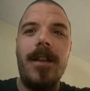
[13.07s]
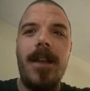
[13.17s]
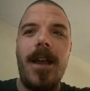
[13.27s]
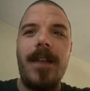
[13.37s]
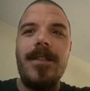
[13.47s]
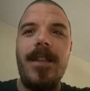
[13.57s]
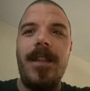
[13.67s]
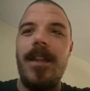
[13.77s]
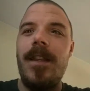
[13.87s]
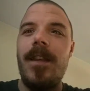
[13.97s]
I see
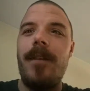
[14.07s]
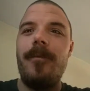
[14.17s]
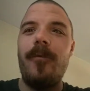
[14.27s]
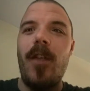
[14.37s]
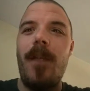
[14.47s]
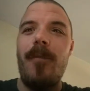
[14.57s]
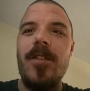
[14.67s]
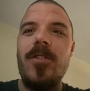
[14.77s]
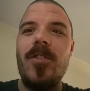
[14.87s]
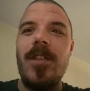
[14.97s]
the uh, frame rates
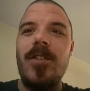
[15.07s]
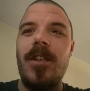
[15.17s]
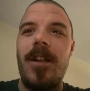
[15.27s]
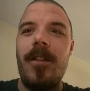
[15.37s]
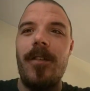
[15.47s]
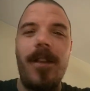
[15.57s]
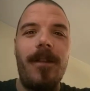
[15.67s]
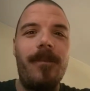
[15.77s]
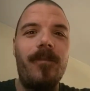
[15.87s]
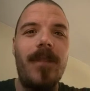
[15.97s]
changing color here.
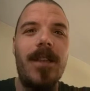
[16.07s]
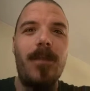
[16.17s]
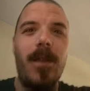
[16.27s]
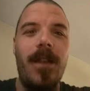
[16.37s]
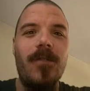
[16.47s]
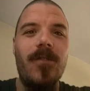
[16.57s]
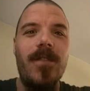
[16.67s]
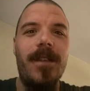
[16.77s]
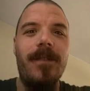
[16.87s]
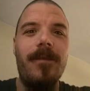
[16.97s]
That's pretty interesting.